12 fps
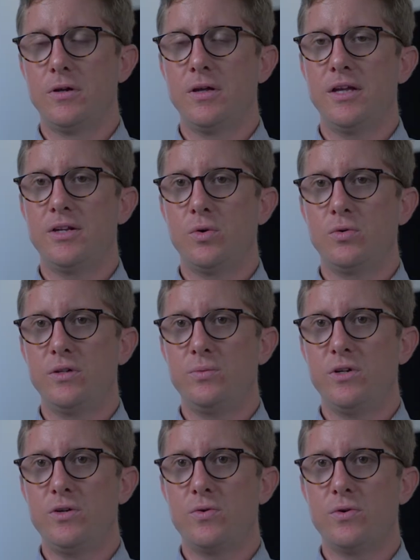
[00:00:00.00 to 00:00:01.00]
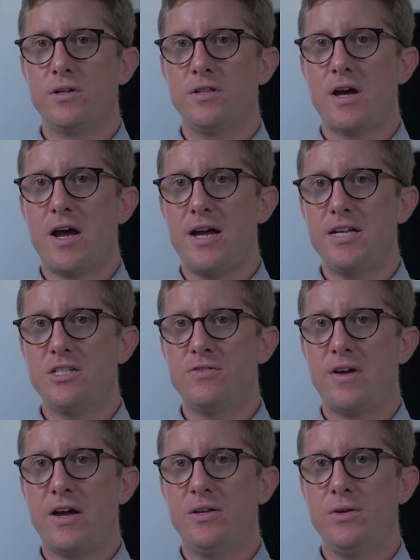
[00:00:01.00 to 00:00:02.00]
and only record the highest
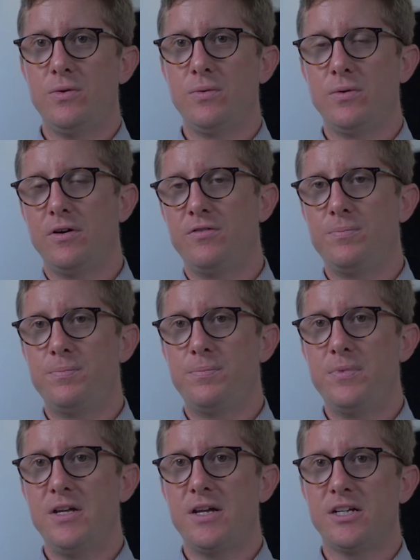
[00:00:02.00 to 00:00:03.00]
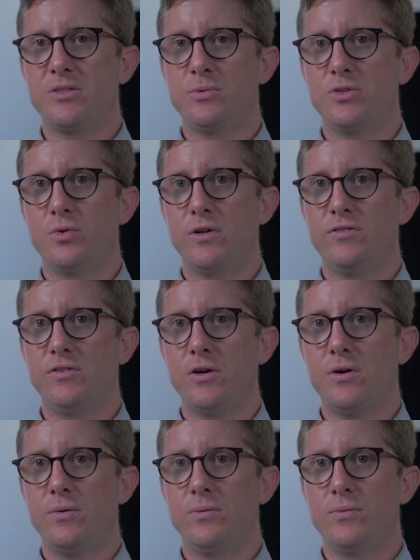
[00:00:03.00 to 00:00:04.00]
value of peak expiratory
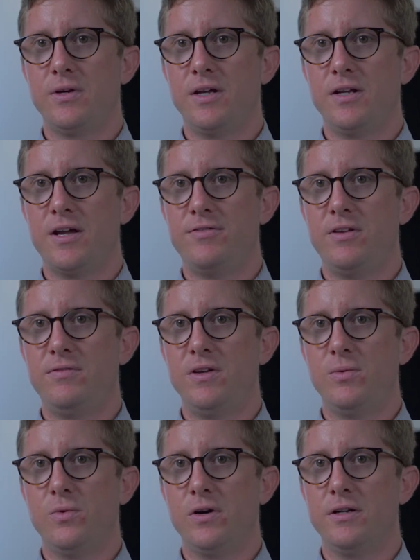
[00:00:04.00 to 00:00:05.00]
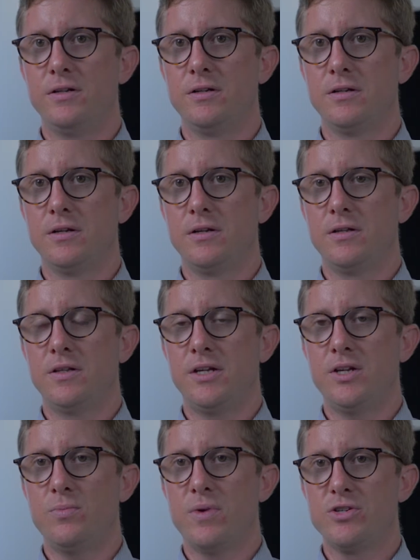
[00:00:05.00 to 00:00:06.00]
flow and FEV1 that
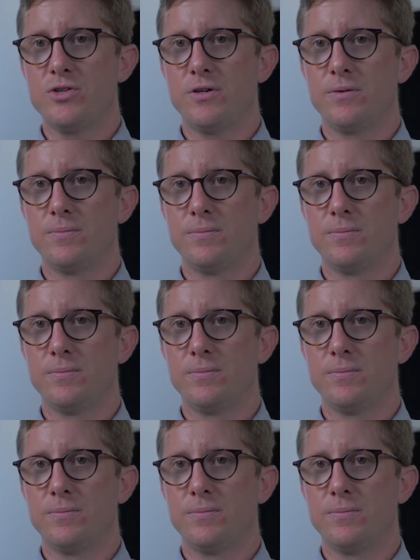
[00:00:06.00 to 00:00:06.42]
you measure.